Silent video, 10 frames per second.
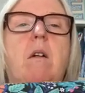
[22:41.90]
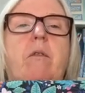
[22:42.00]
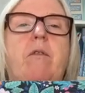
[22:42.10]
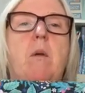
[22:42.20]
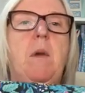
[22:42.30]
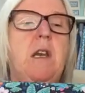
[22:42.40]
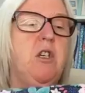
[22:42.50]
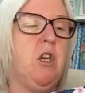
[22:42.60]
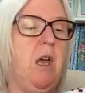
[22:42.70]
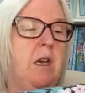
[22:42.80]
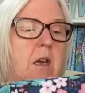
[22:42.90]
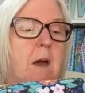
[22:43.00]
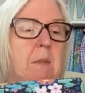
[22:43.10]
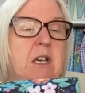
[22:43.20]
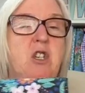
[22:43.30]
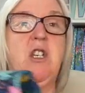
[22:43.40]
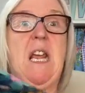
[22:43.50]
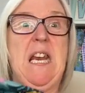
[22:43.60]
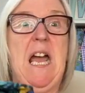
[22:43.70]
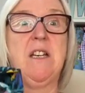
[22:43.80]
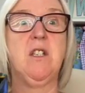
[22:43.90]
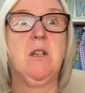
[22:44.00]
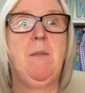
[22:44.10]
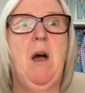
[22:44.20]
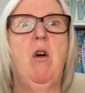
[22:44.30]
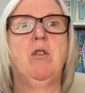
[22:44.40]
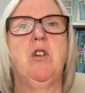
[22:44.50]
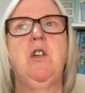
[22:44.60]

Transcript: from Alicia and I managed to get it added to my order.